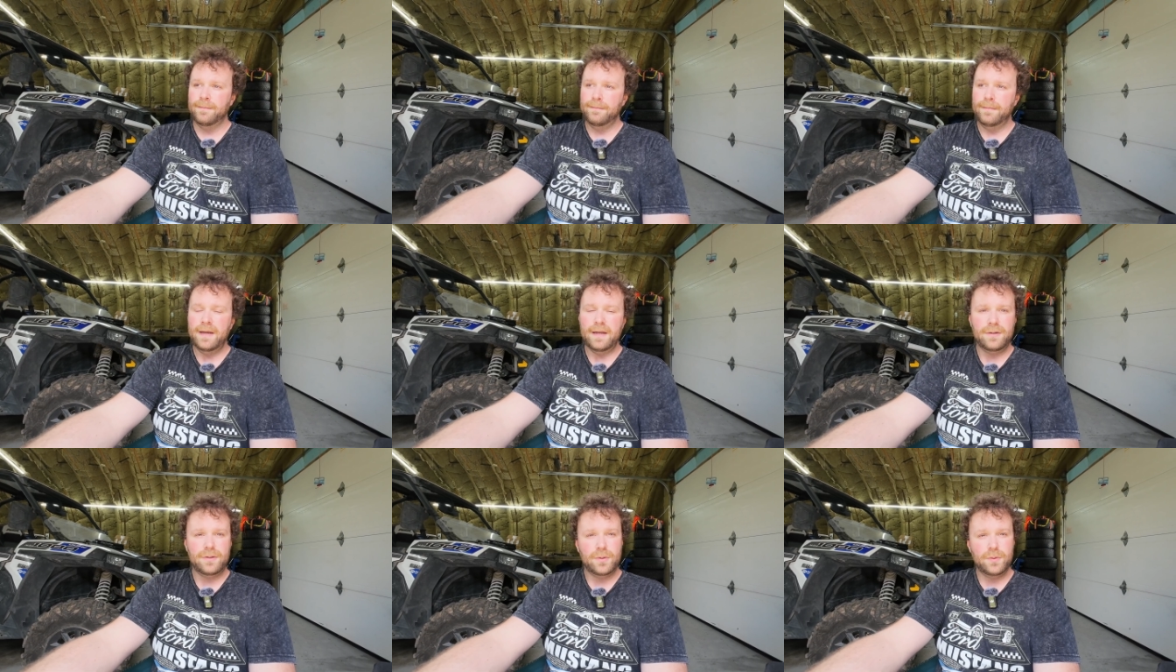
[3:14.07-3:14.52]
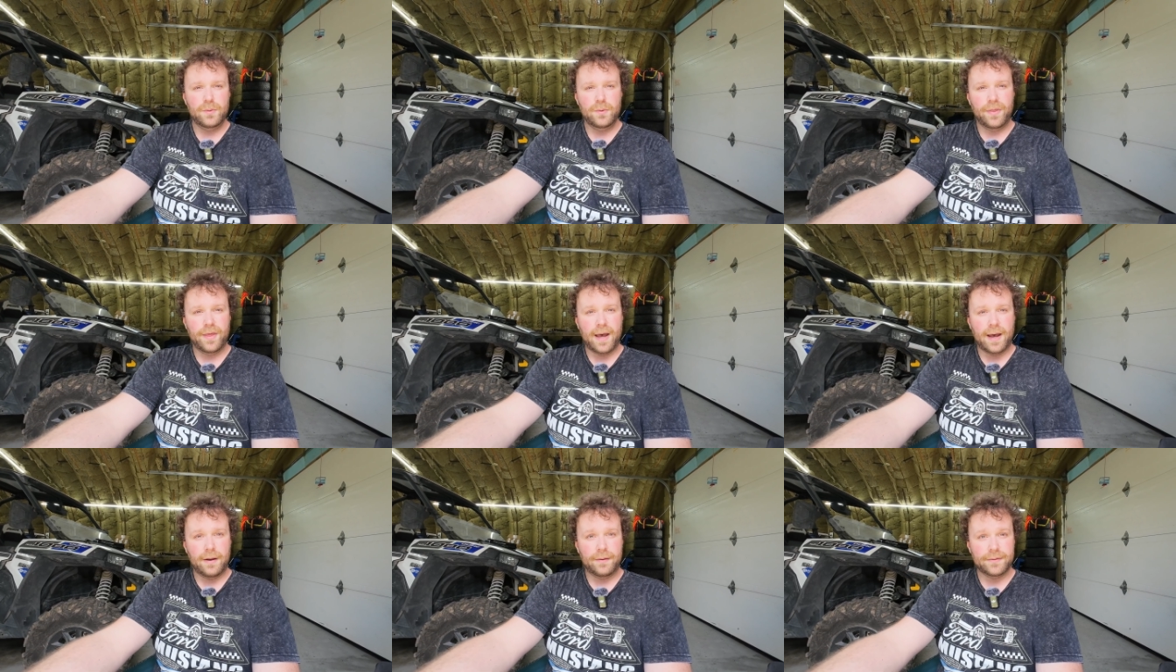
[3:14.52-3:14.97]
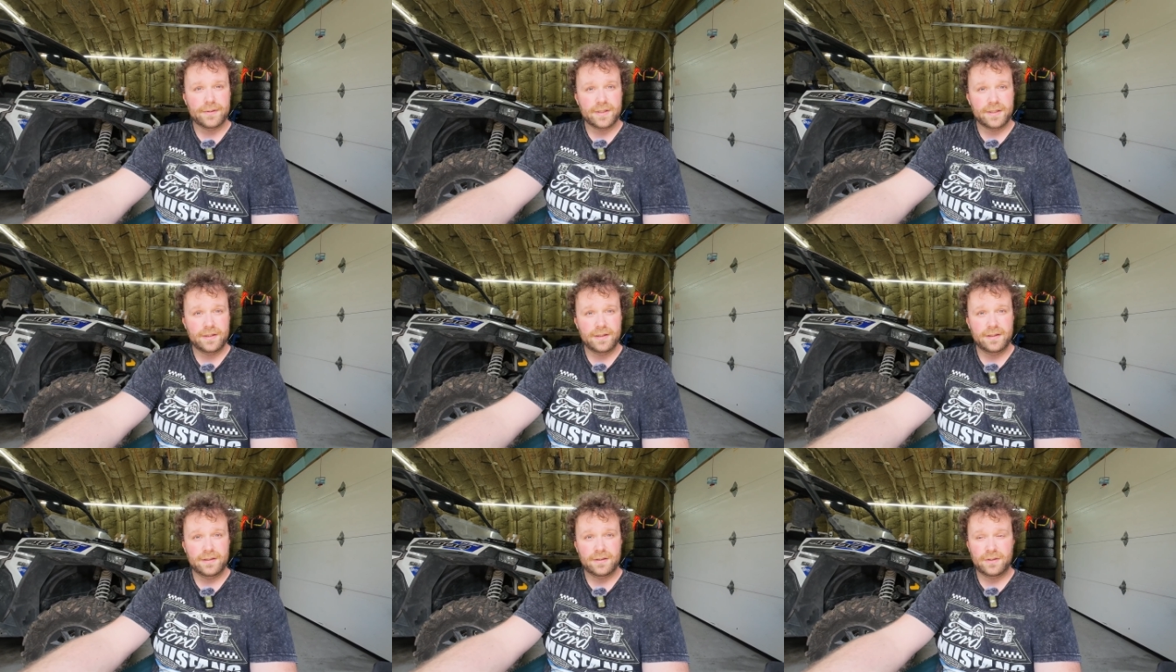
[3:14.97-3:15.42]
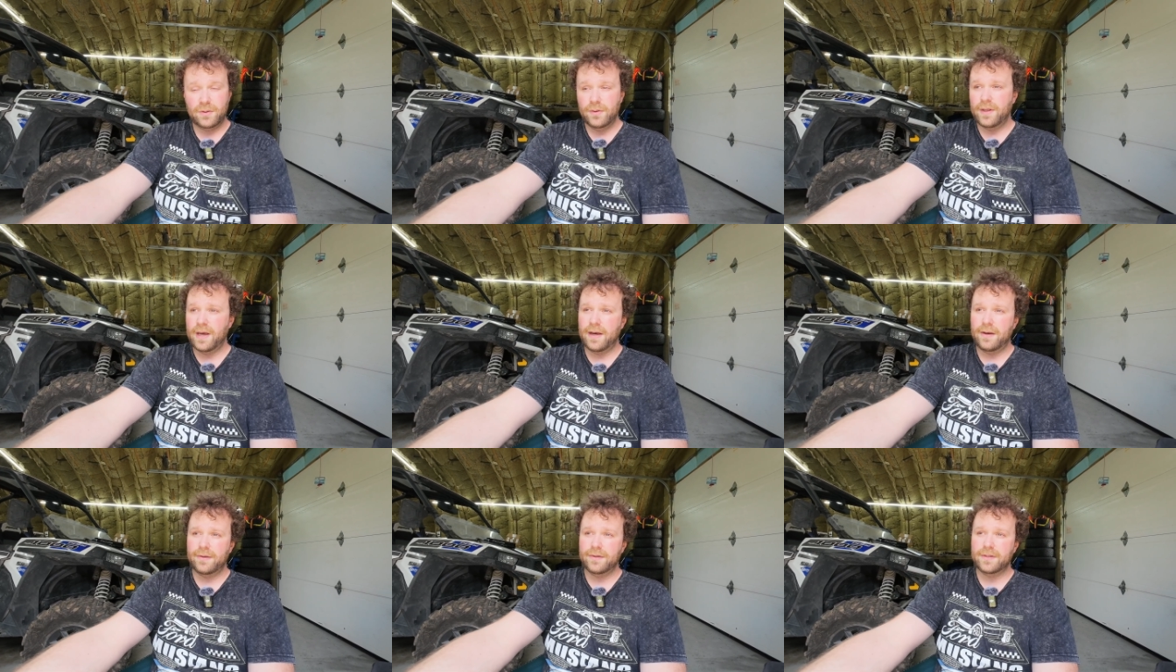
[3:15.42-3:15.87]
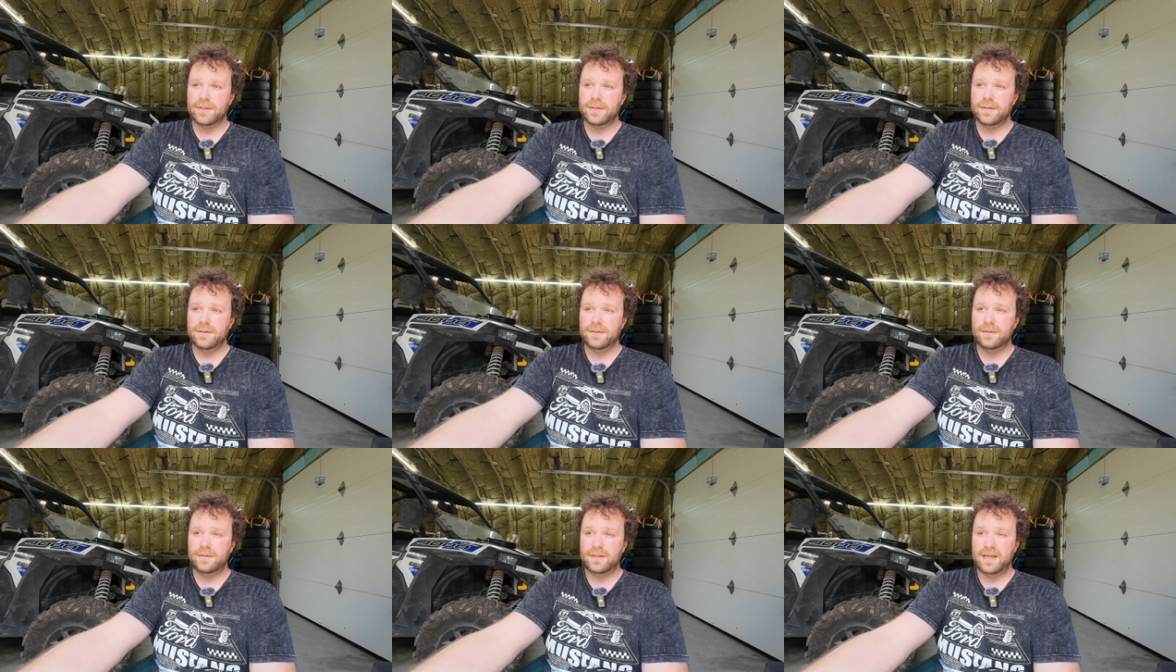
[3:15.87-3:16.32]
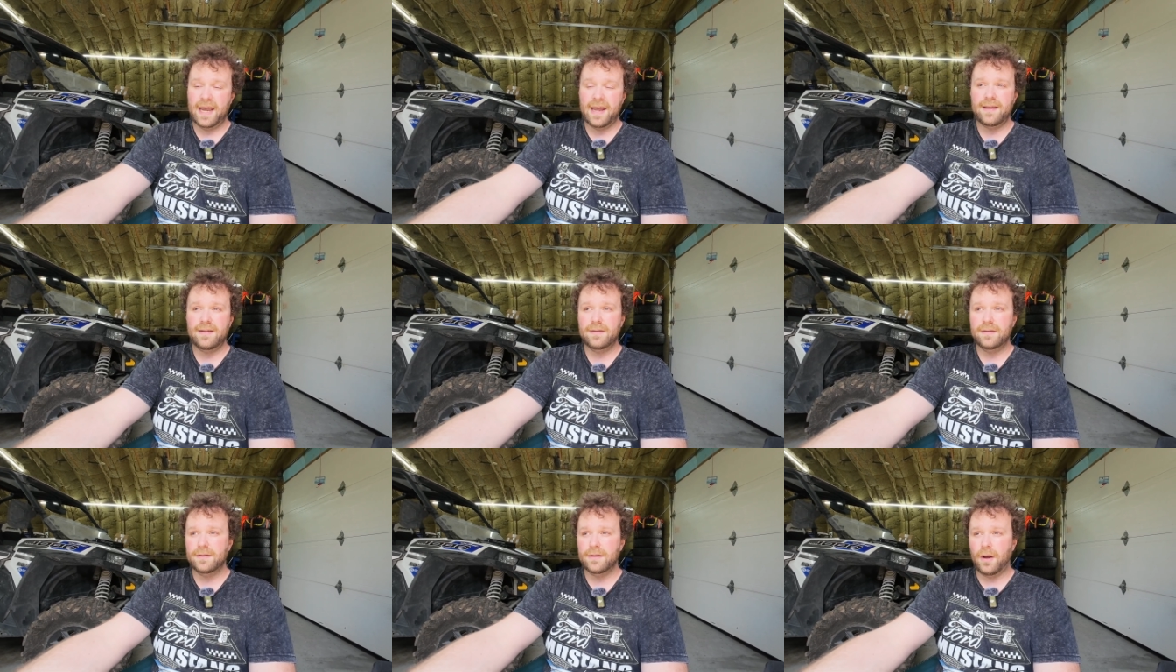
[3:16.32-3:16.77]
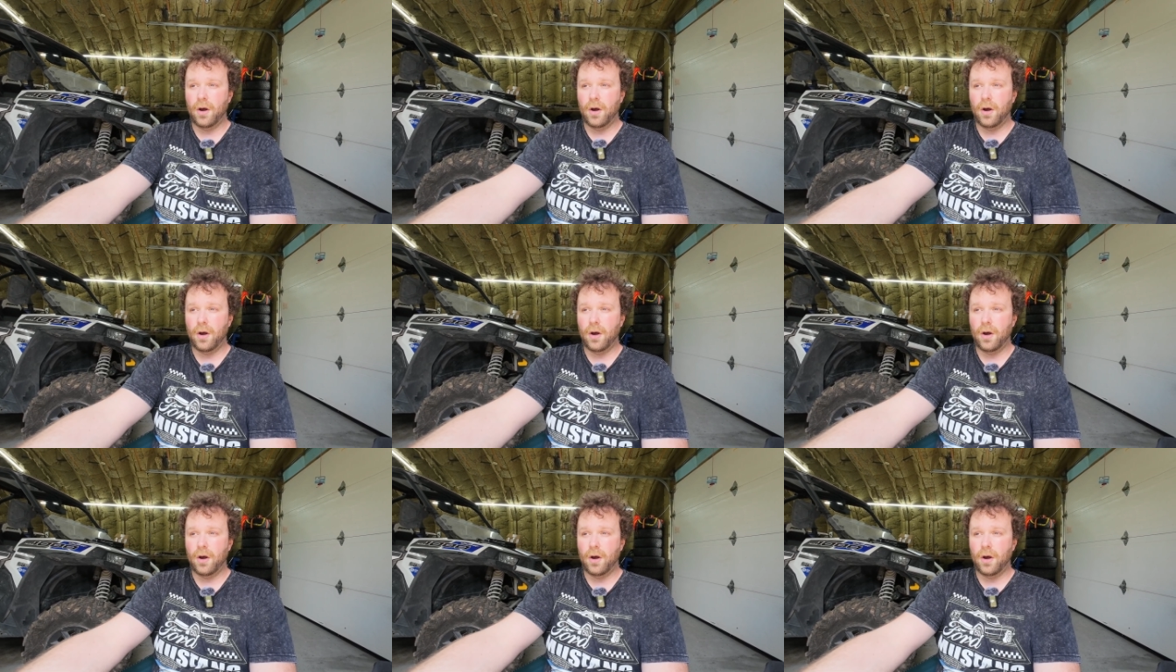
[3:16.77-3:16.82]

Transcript: mid 2000s, 2010